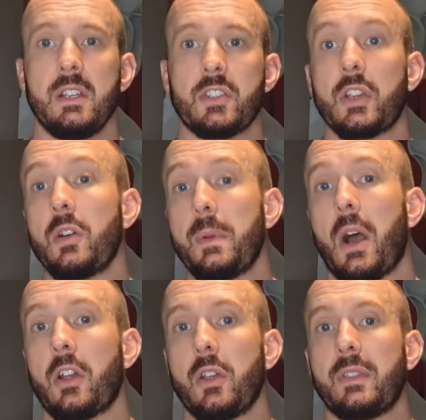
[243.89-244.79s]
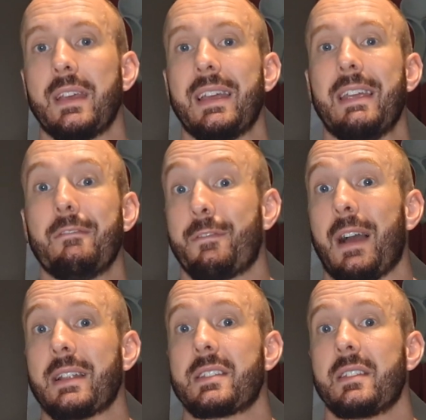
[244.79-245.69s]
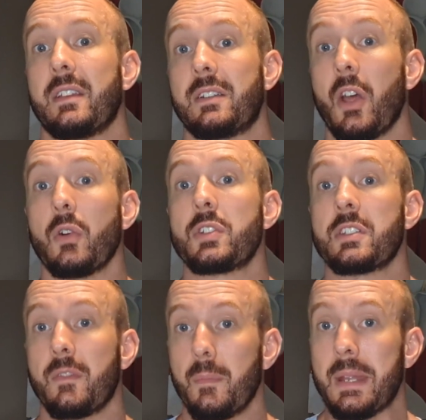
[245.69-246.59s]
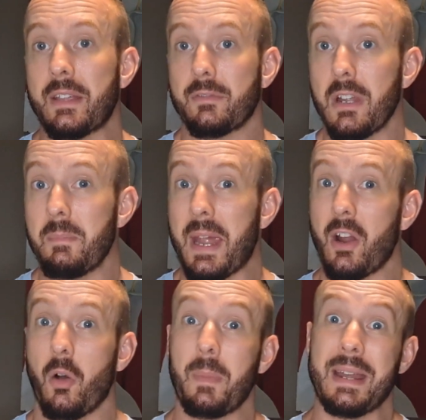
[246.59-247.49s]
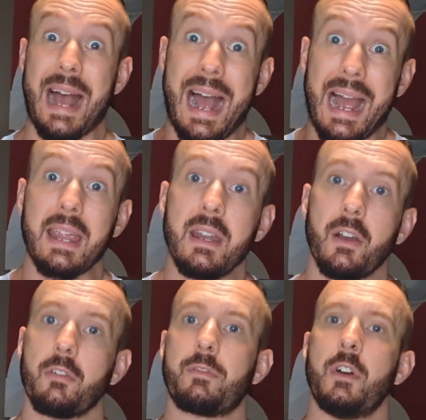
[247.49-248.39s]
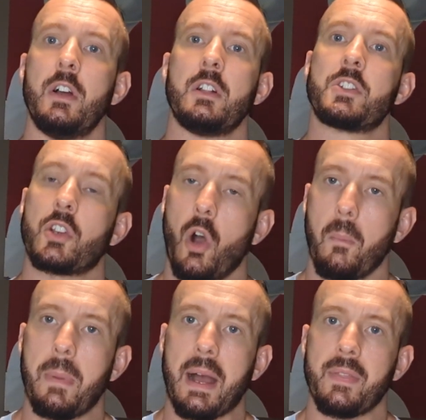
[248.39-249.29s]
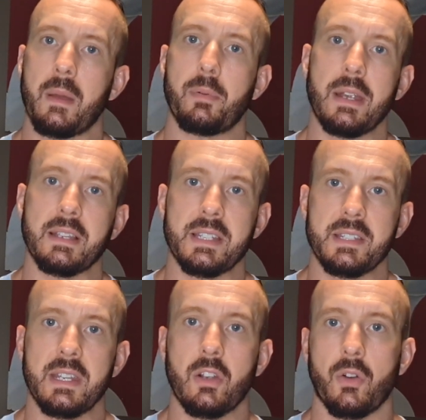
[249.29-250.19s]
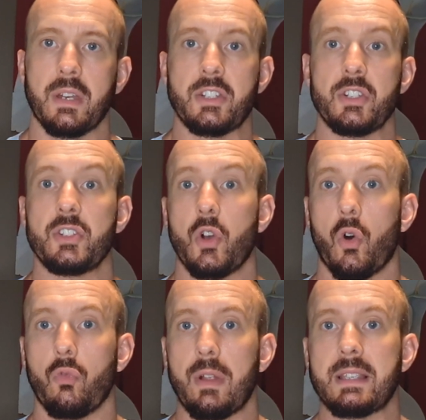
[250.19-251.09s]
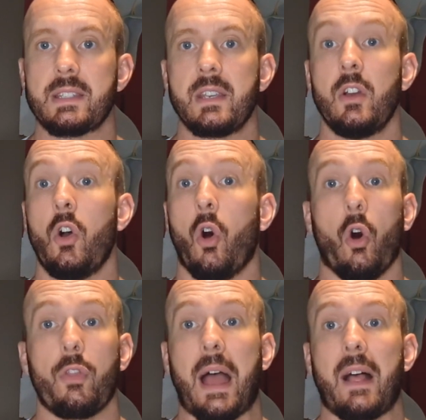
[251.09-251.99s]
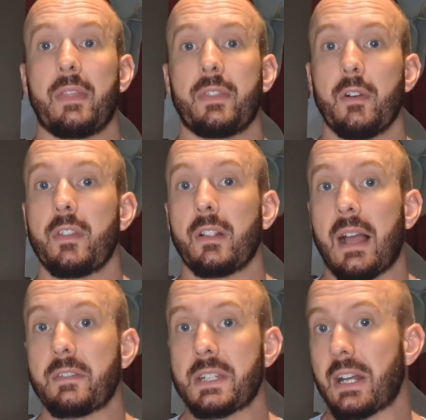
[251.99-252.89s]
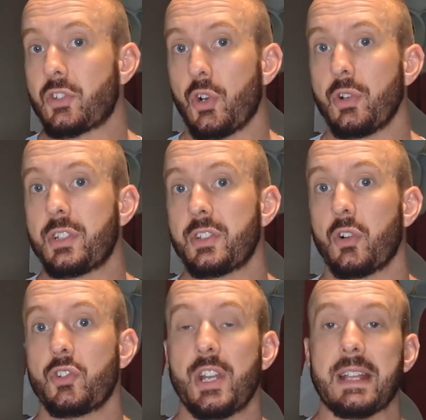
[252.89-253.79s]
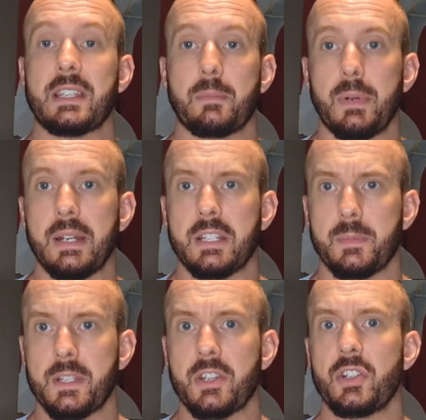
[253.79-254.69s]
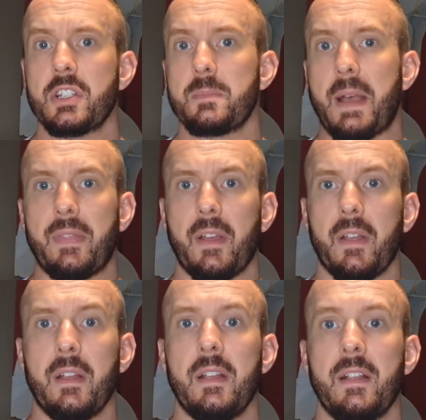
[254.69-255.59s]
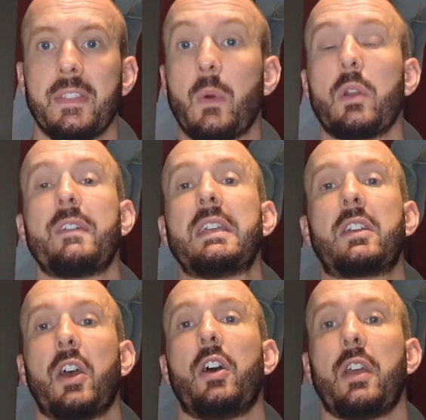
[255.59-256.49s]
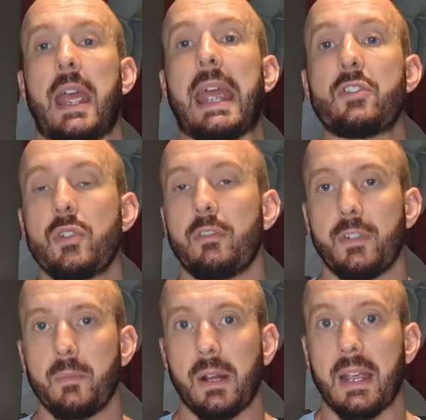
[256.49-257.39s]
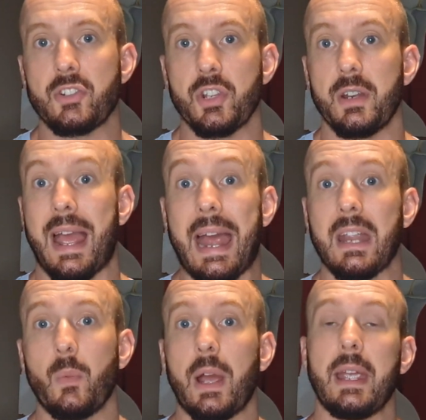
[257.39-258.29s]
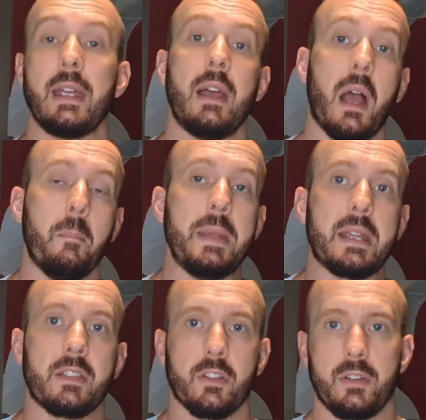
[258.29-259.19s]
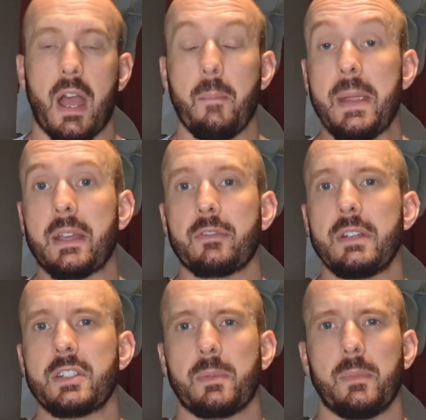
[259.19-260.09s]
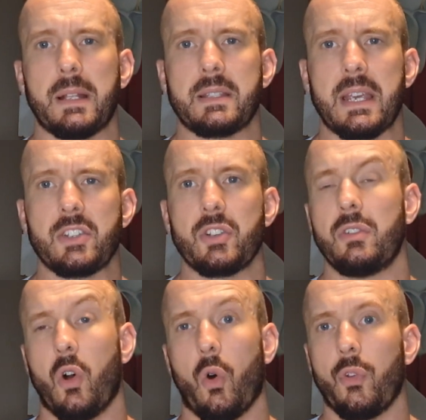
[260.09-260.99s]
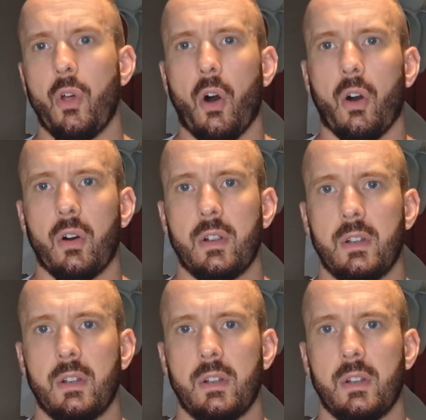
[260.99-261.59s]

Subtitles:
So it could be argued that, in fact, the doses of omega-3 may not have been high enough to combat their pre-existing conditions or risk, or that their other lifestyle choices or genetic predispositions meant that they would have incurred atrial fibrillation anyway, omega-3 supplementation or not.